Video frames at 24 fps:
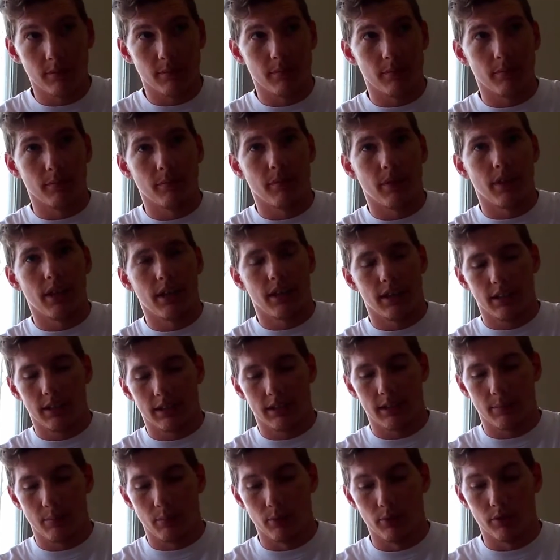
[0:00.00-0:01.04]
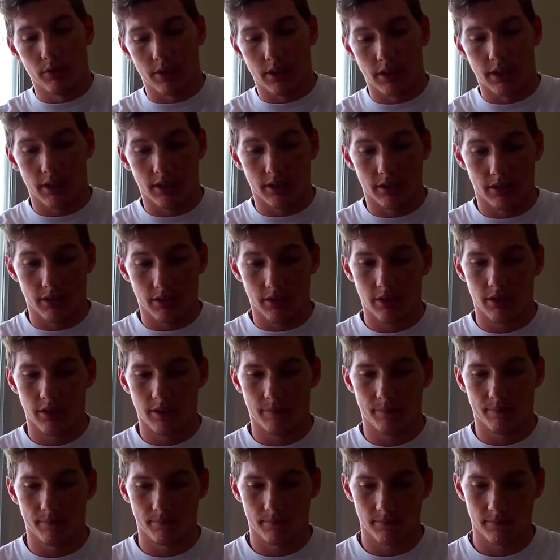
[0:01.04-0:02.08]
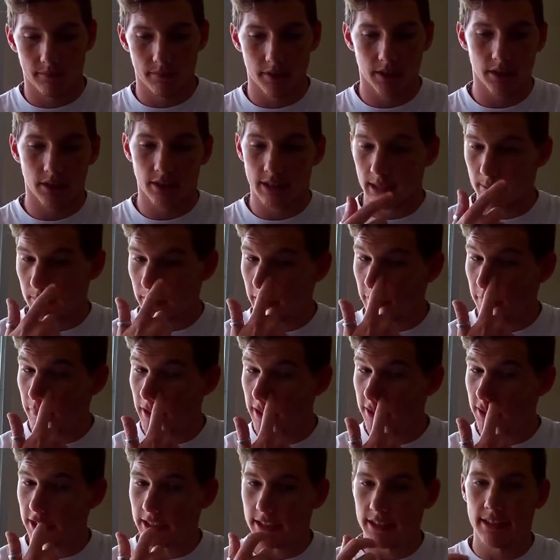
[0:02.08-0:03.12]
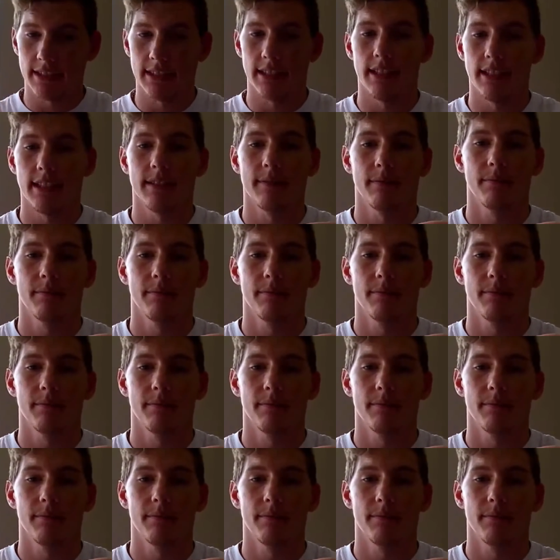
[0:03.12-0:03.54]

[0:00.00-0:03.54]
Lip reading: my spoons now. So some of them, as you can see,